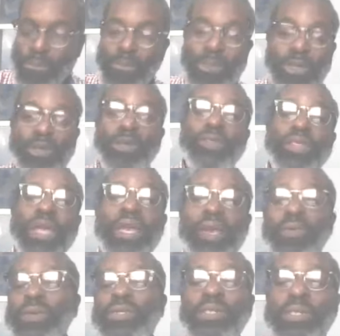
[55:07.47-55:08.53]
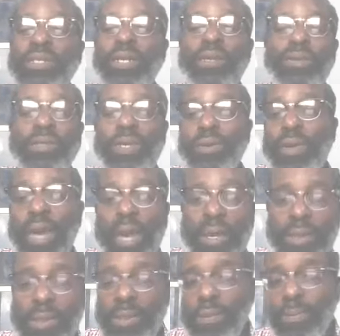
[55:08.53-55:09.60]
Do you think he wants to sit on your
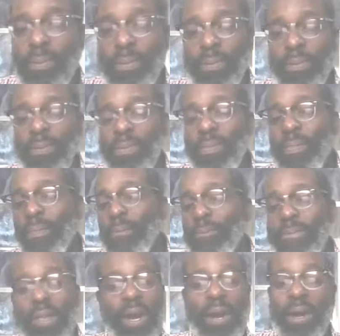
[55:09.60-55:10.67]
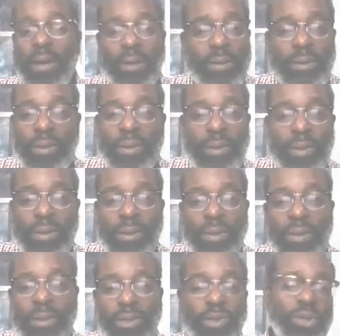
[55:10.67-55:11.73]
couch? No.
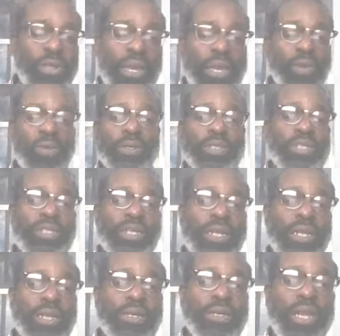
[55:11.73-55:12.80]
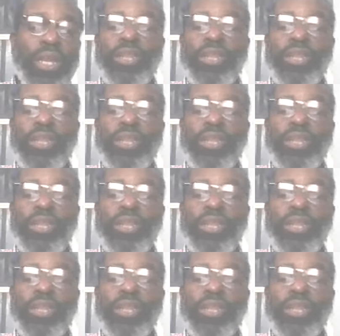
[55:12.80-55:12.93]
Do you think he wants to sit in, in